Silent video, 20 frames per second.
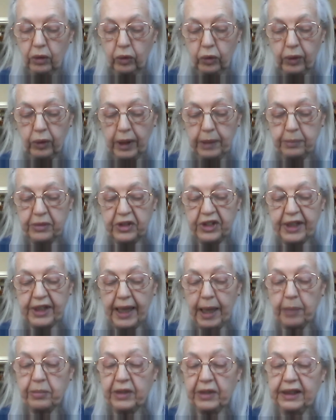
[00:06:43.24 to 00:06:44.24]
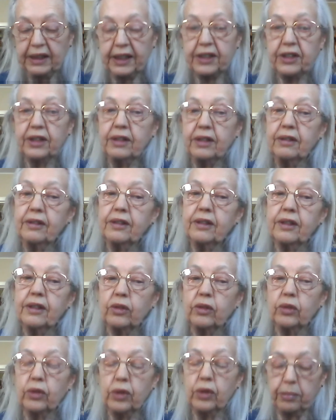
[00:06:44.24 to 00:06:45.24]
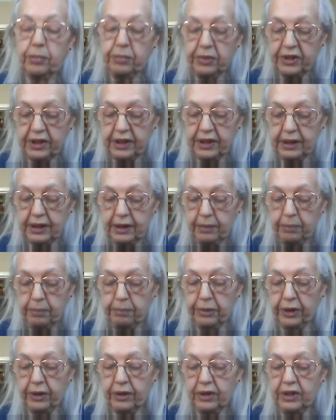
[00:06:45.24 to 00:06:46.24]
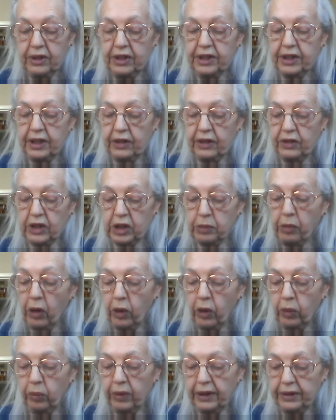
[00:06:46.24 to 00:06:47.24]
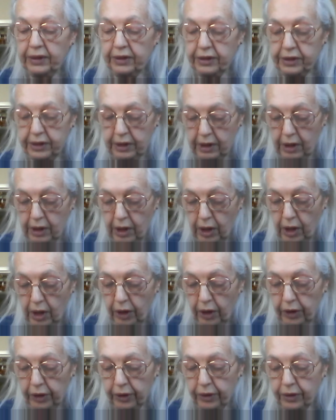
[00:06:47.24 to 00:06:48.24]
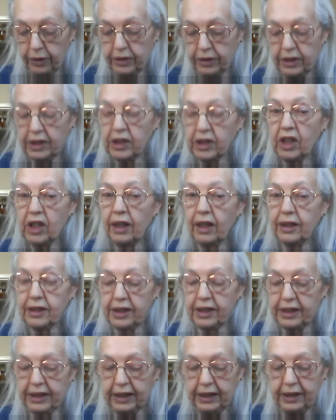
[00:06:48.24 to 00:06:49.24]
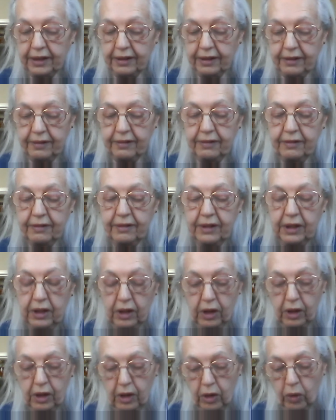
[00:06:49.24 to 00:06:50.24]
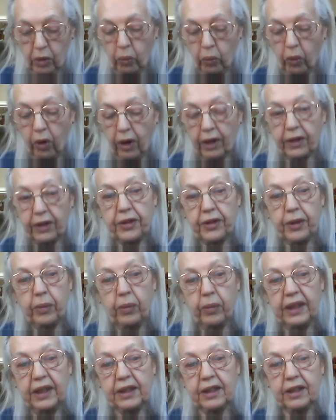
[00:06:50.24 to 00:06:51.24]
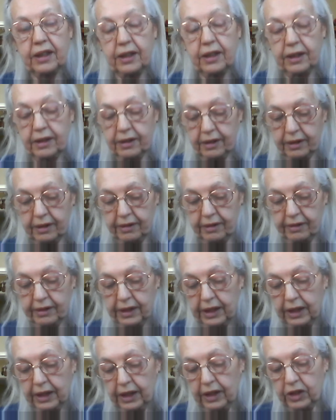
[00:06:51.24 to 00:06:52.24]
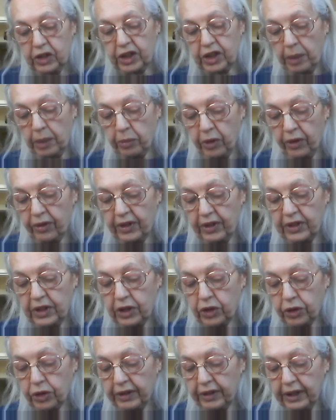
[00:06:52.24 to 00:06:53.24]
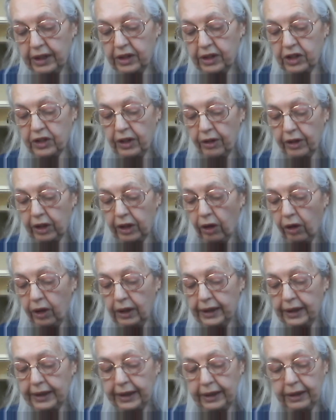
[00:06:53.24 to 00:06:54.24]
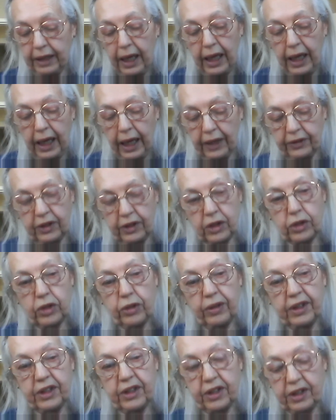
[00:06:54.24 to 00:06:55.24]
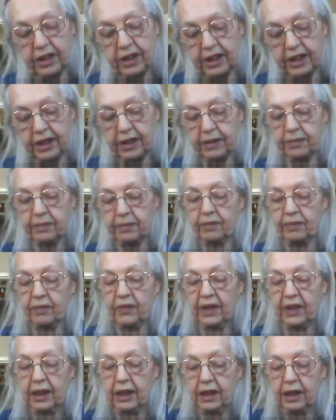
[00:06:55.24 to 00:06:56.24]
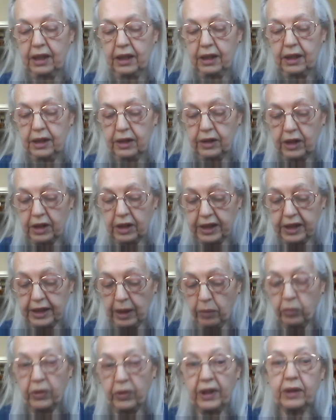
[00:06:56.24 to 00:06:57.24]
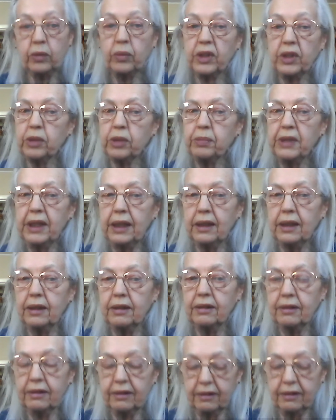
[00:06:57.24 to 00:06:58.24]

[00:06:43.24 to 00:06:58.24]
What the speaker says: Grape sap glistens, drips, birds, the small ones, heard, not seen. Walk the wind. Somewhere in the trees, their calling and their trysts. Does someone wish me ill?